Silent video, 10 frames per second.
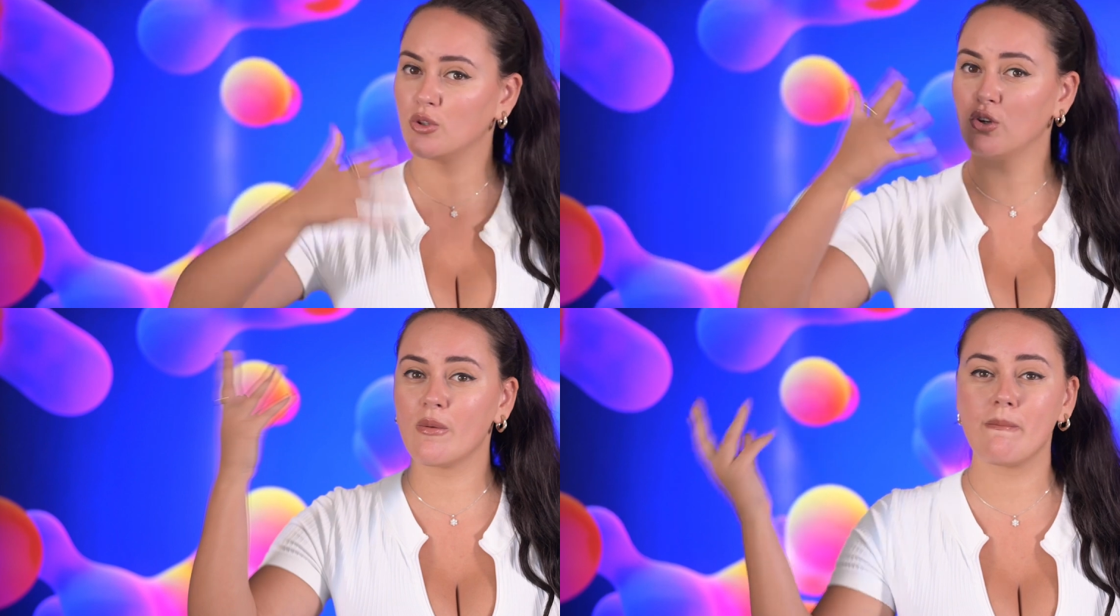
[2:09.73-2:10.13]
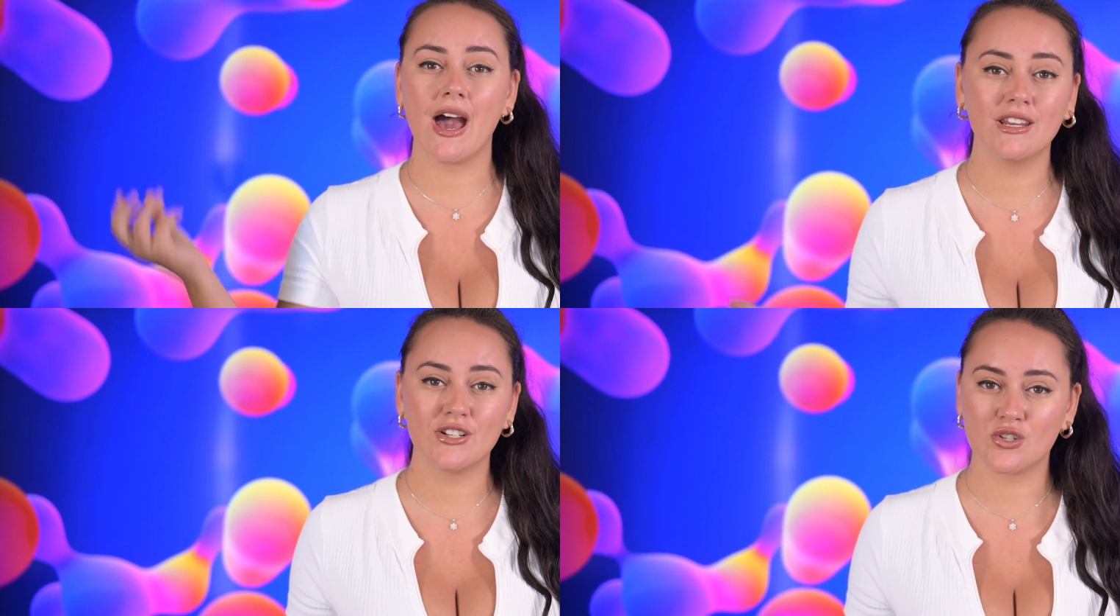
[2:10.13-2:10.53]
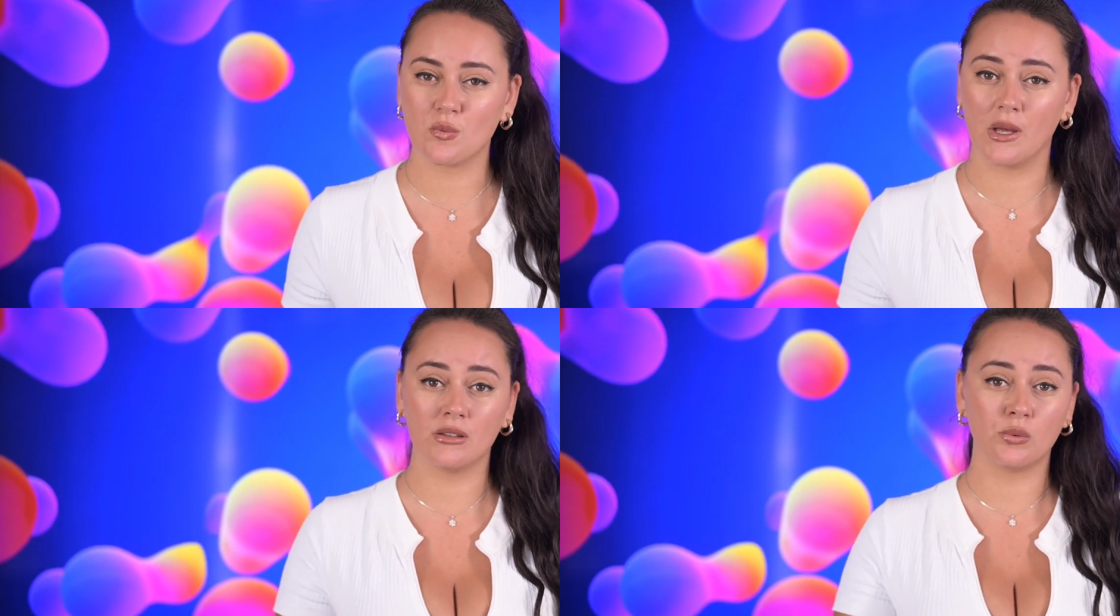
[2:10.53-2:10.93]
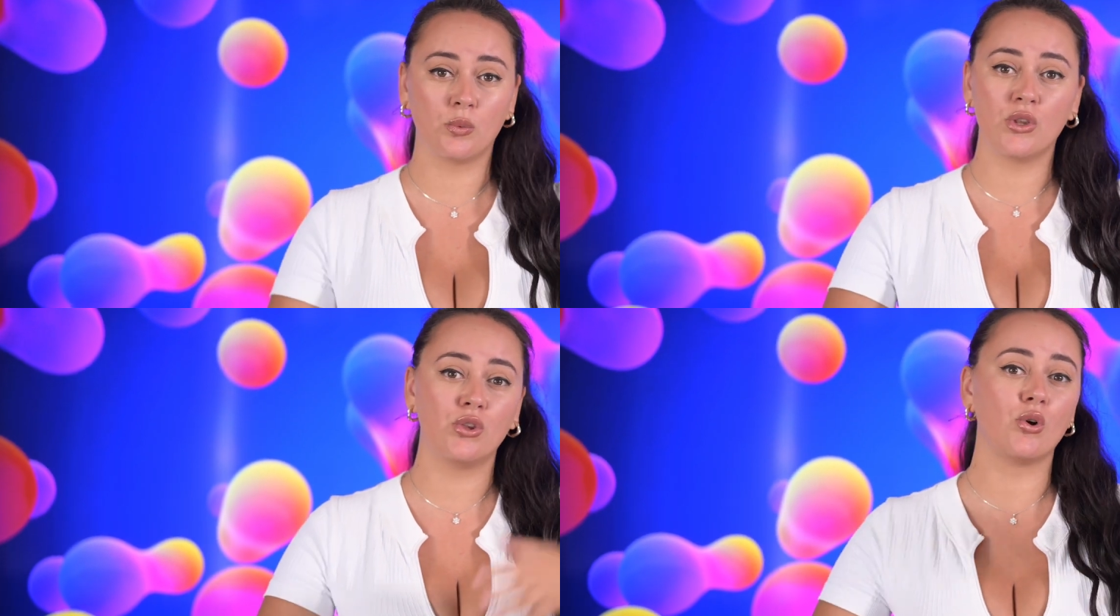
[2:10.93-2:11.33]
with your management,
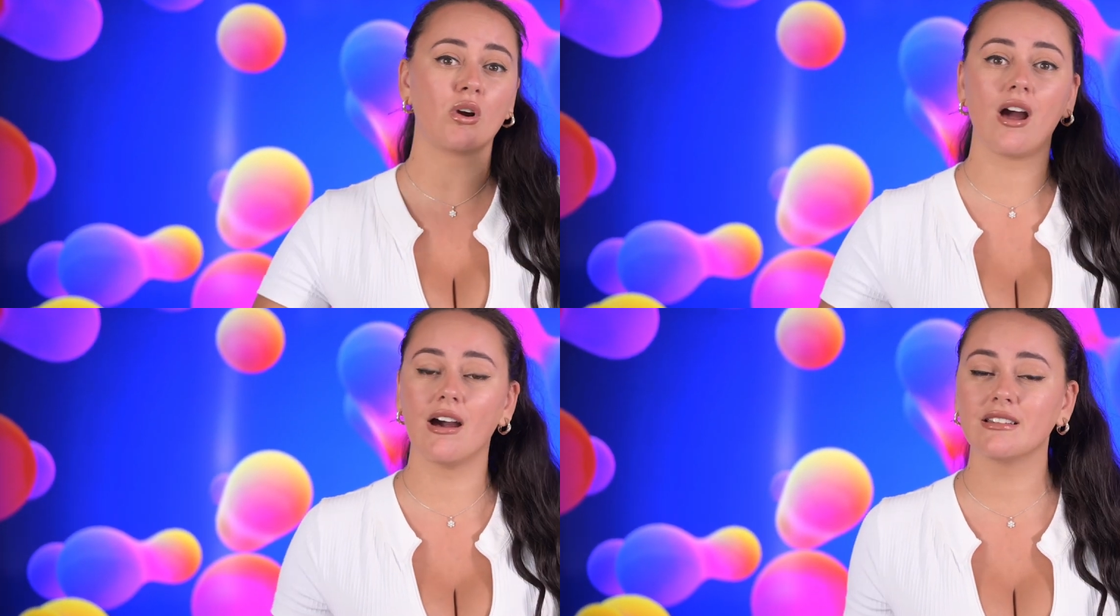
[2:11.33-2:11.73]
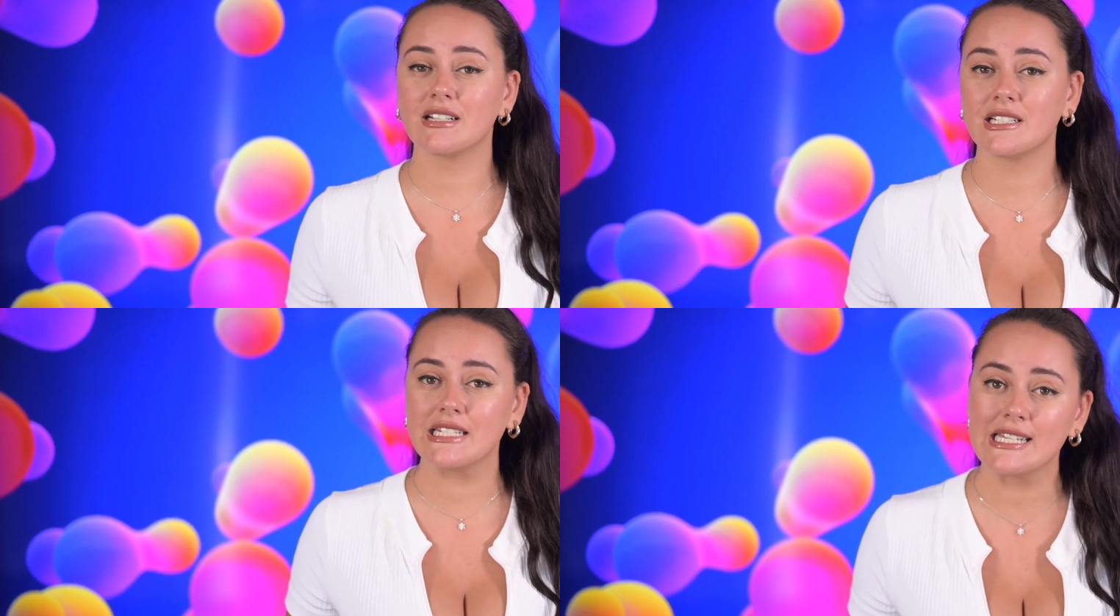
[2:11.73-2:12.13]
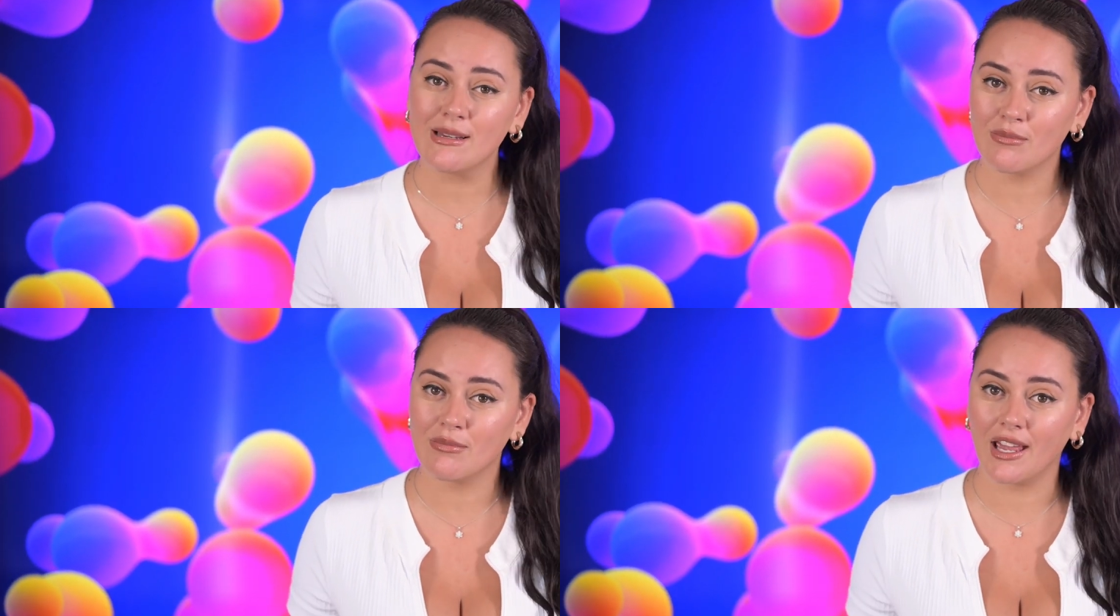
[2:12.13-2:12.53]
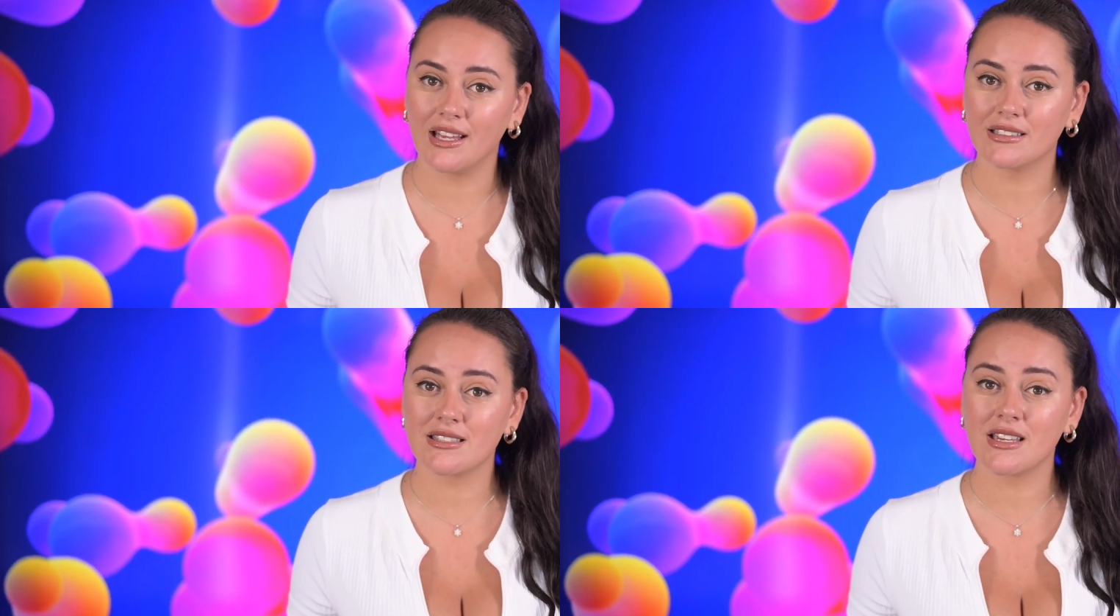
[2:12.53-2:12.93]
with your other
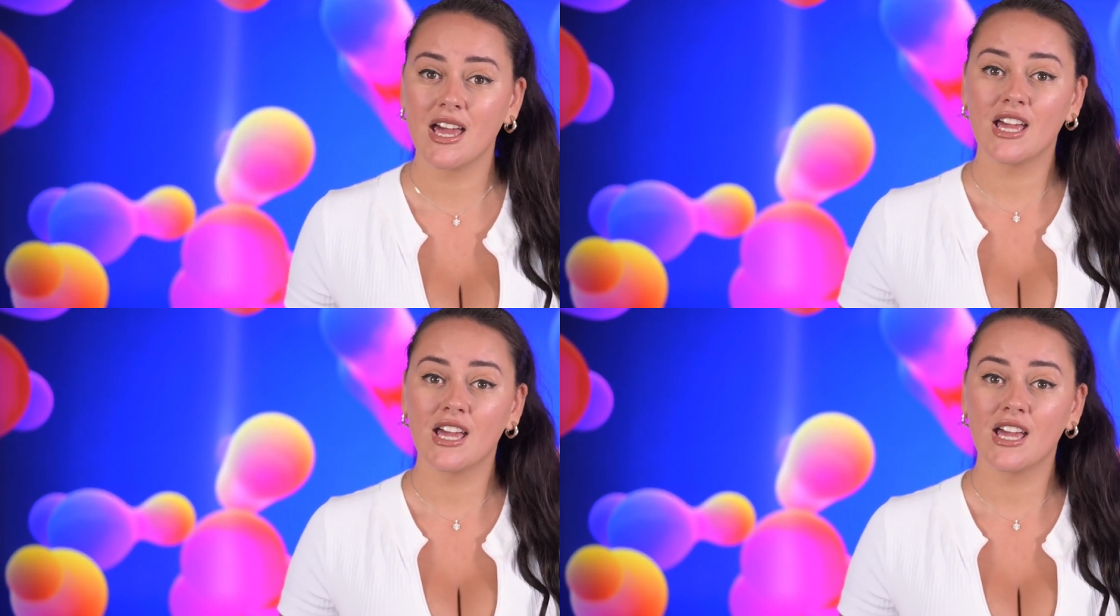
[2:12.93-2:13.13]
teammates?